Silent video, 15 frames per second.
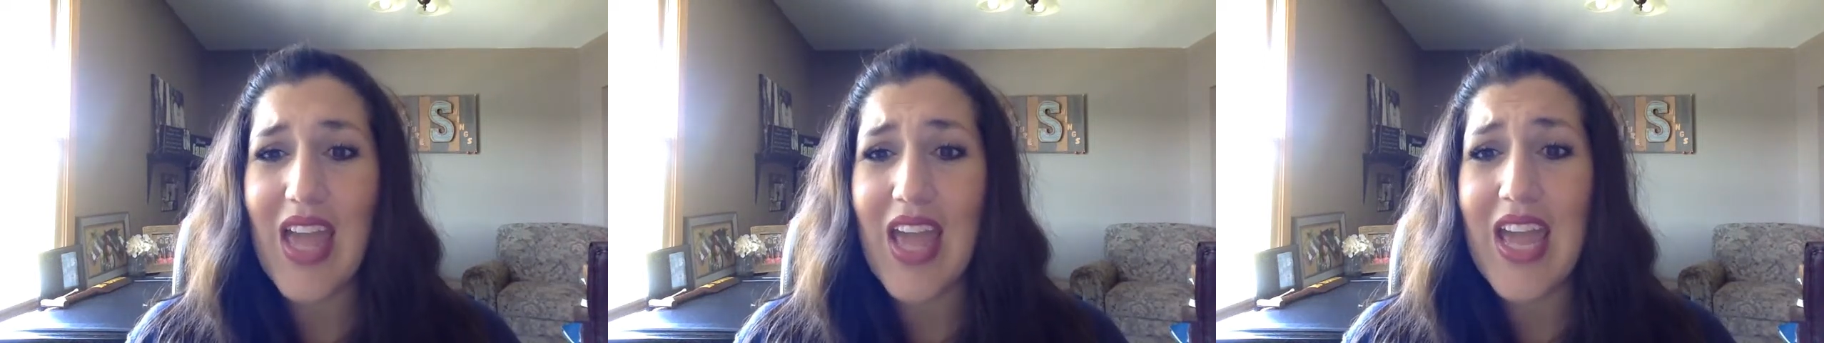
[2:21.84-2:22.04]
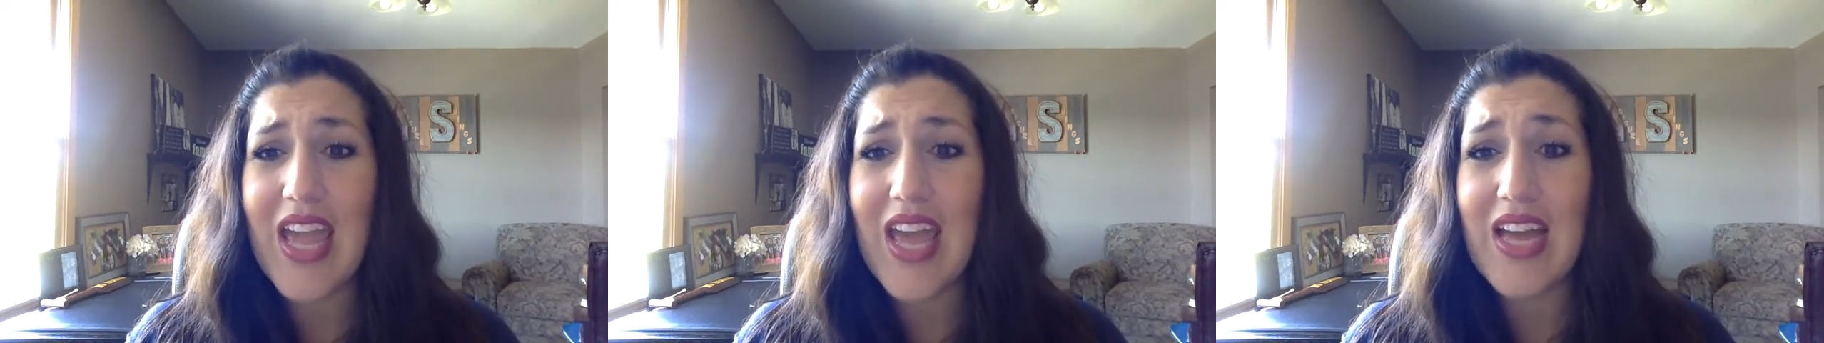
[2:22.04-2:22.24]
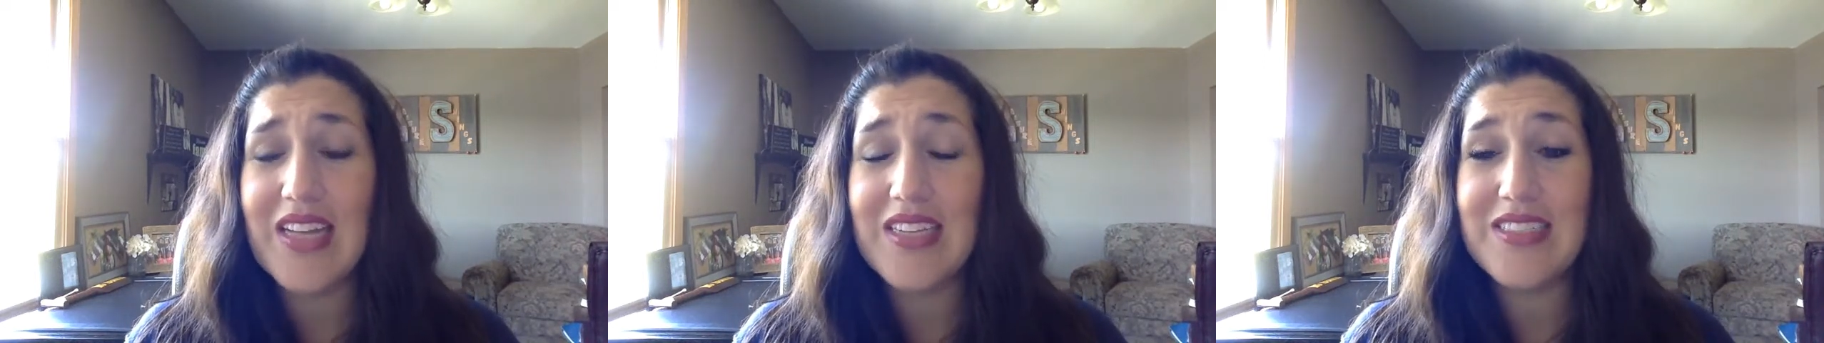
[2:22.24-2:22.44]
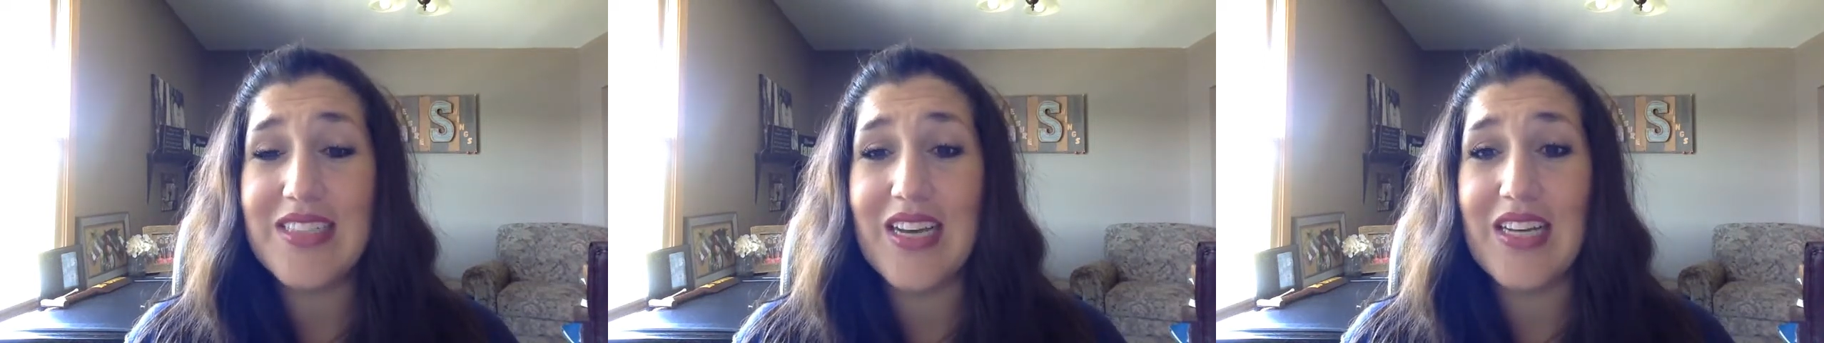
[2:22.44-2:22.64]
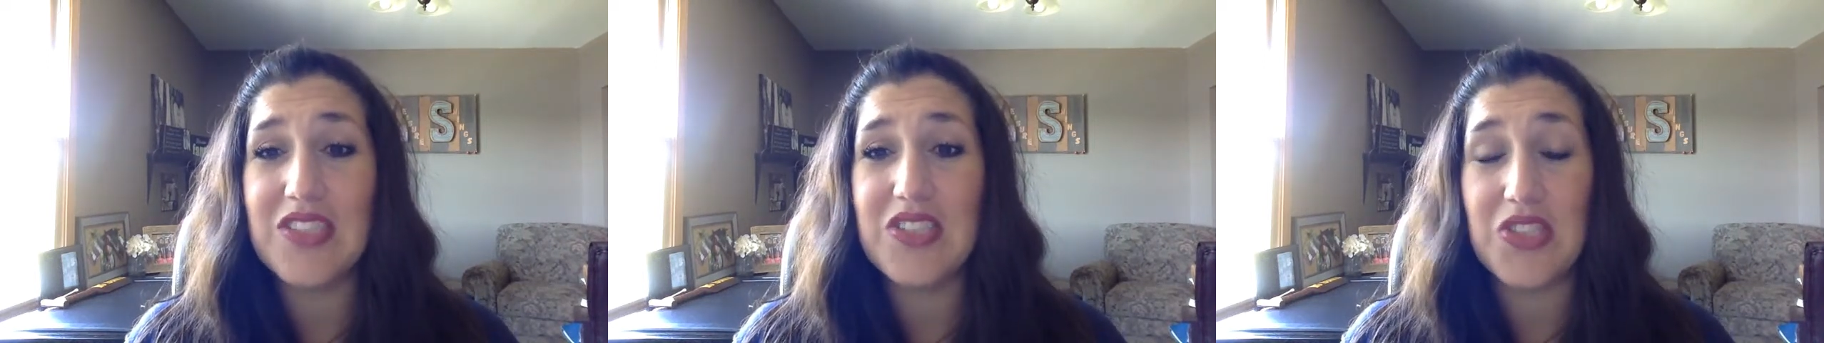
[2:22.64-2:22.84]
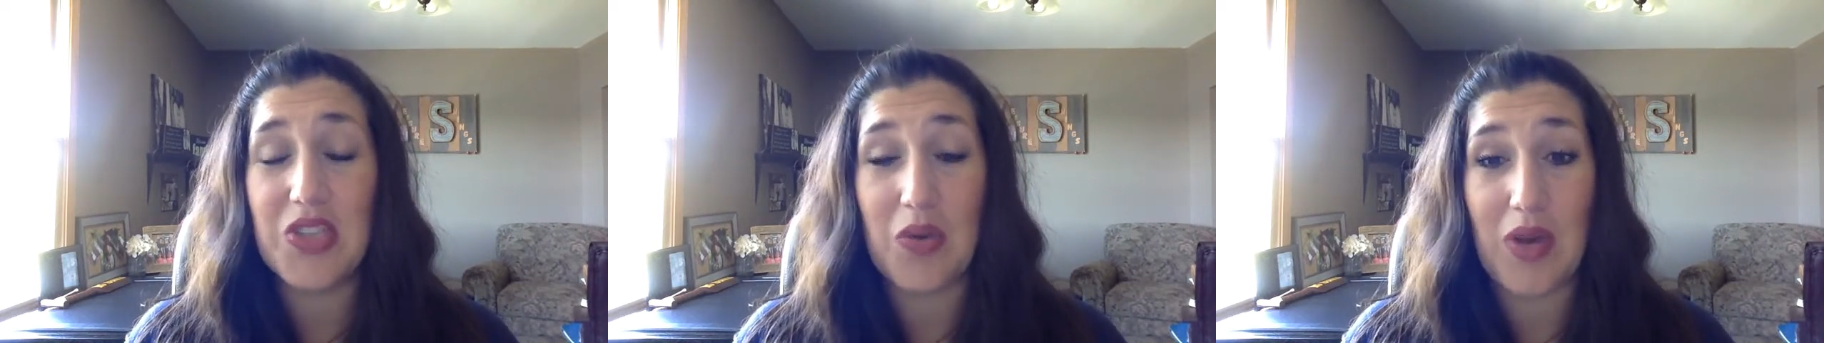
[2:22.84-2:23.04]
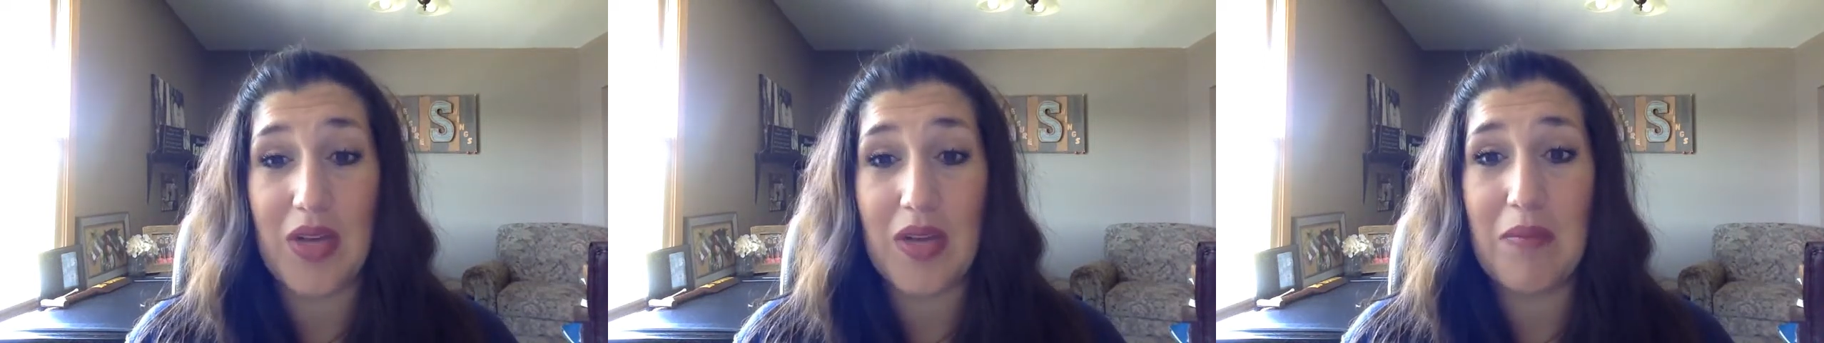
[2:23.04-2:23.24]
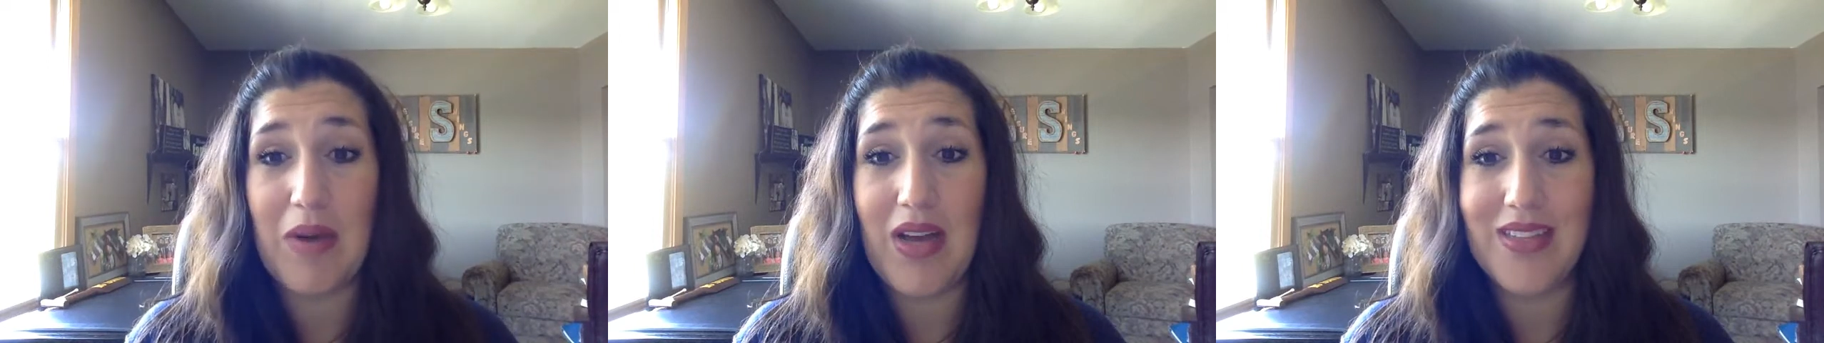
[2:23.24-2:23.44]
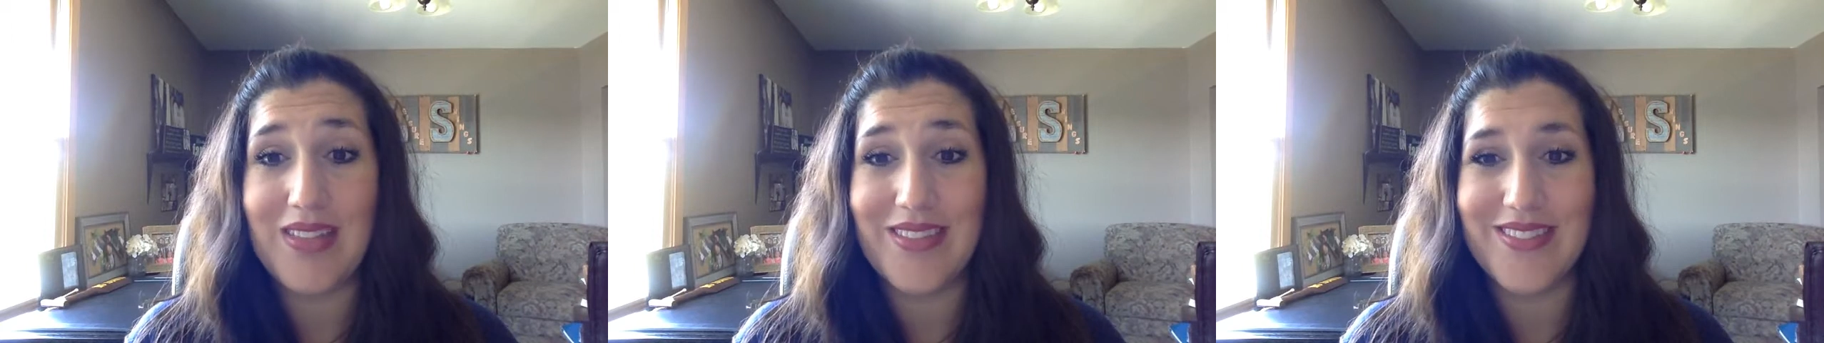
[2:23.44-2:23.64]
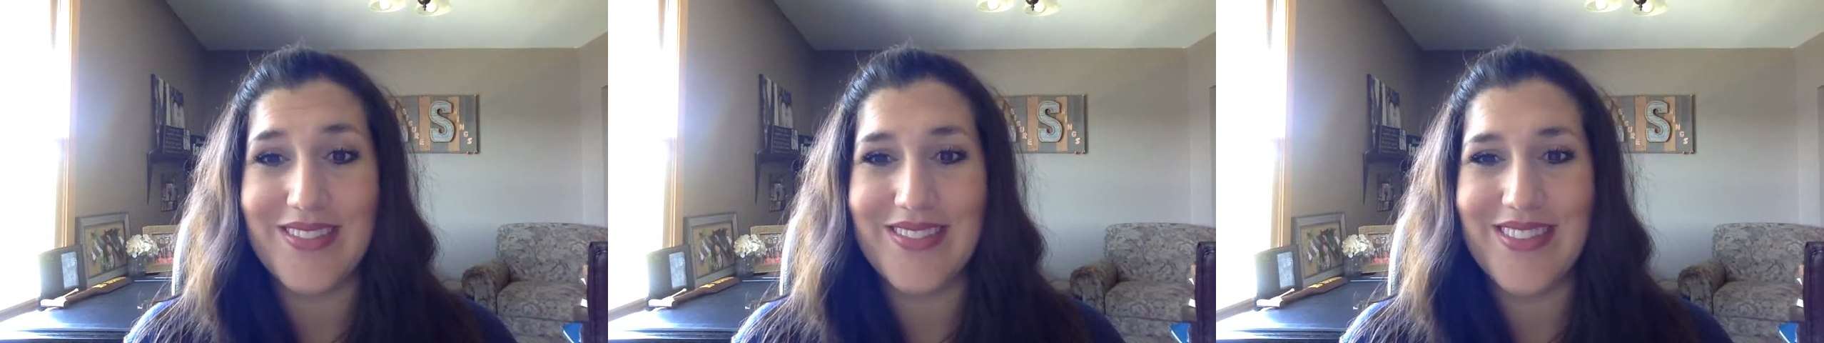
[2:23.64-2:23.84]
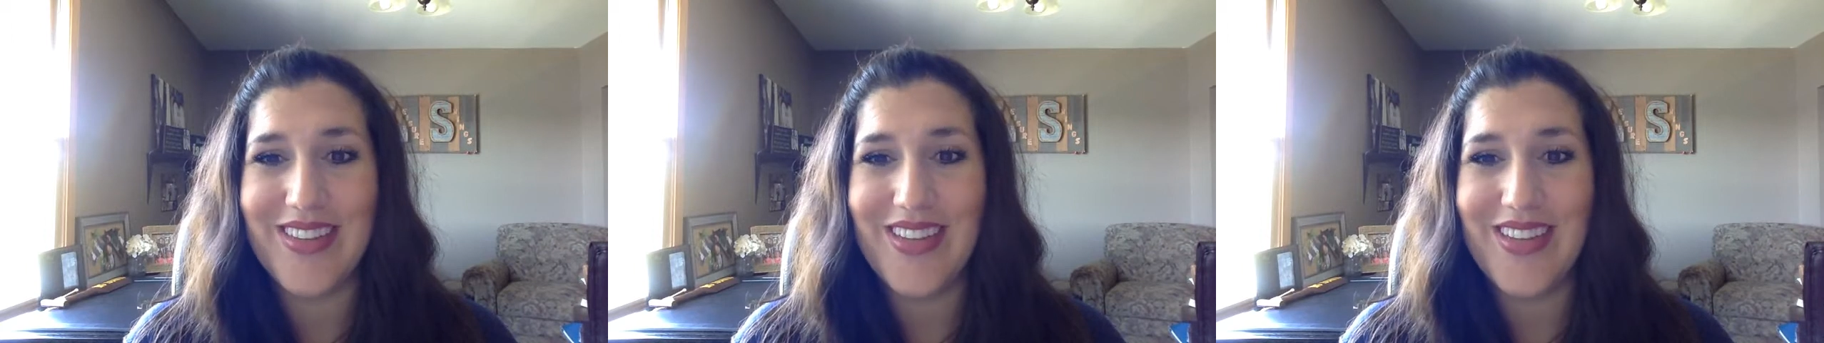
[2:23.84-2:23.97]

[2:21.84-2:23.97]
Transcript: and sew on a button.